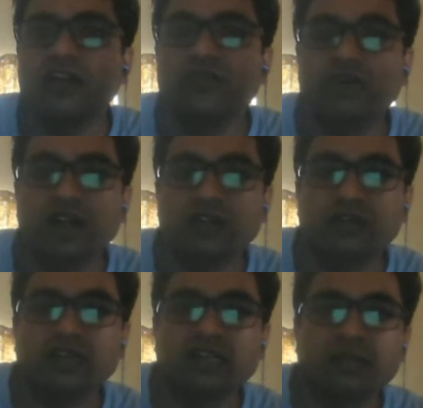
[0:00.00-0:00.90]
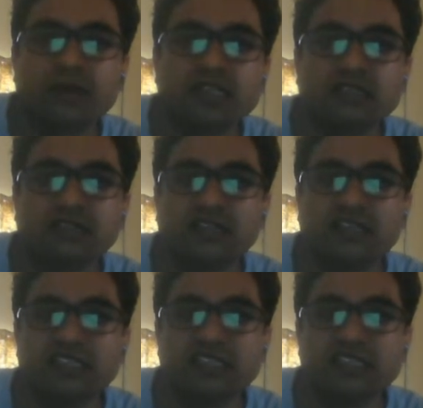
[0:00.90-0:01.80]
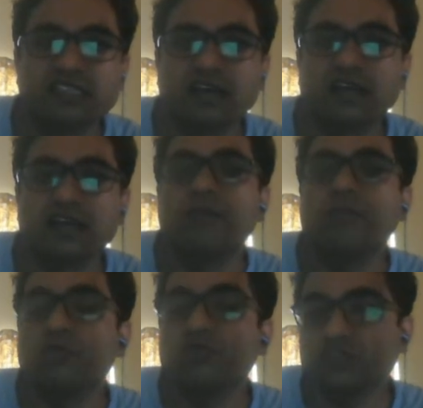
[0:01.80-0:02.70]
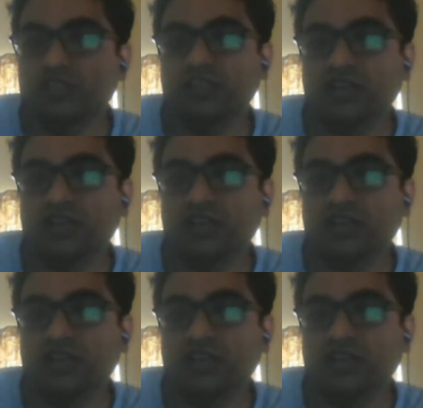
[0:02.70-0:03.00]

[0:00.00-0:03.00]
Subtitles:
kind of hydrokinetic turbines. This is the most